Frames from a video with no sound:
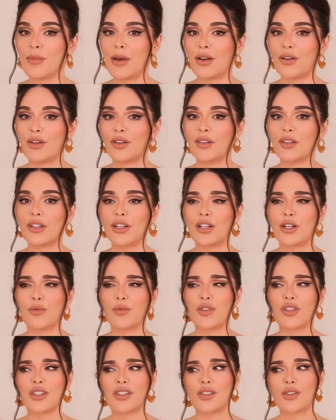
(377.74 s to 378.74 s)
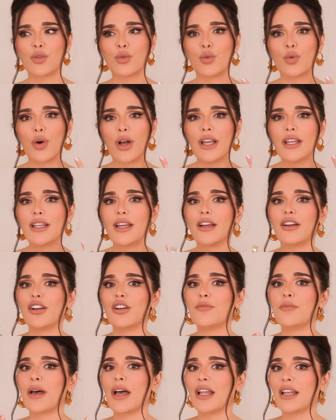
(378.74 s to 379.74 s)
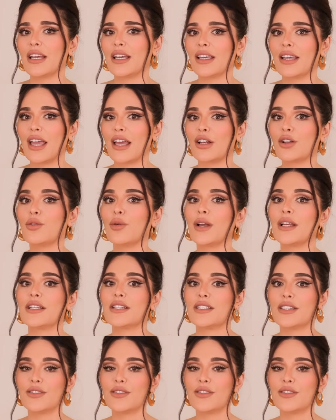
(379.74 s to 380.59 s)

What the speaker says: about earlier, which is quite aromatic and quite